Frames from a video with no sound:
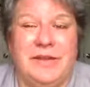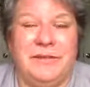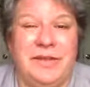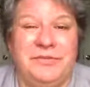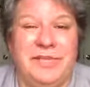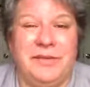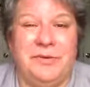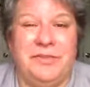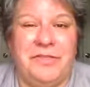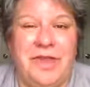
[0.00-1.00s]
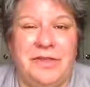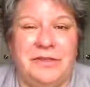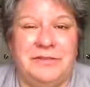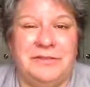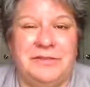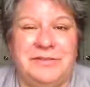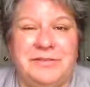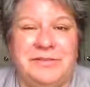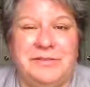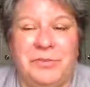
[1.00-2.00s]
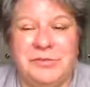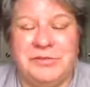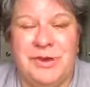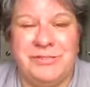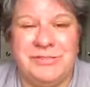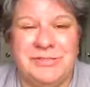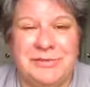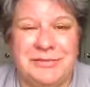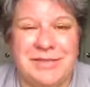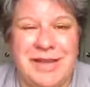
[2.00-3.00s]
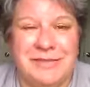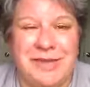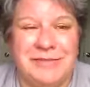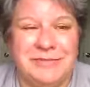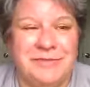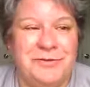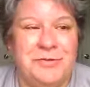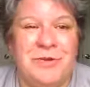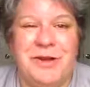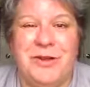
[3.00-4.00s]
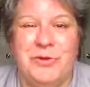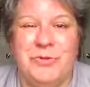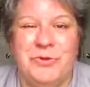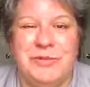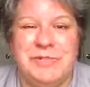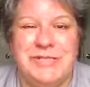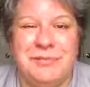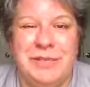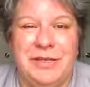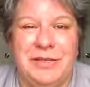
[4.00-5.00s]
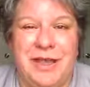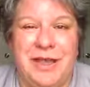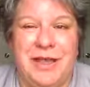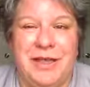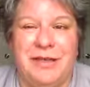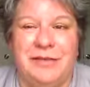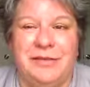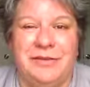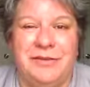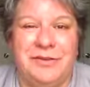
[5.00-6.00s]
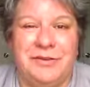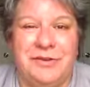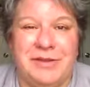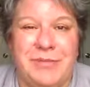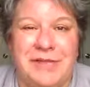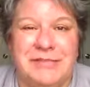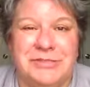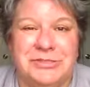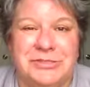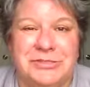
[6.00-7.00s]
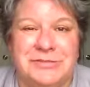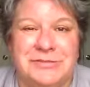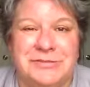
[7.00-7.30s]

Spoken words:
I would love to hear what you think. Post questions, post comments. If you want to know more, send me a direct message.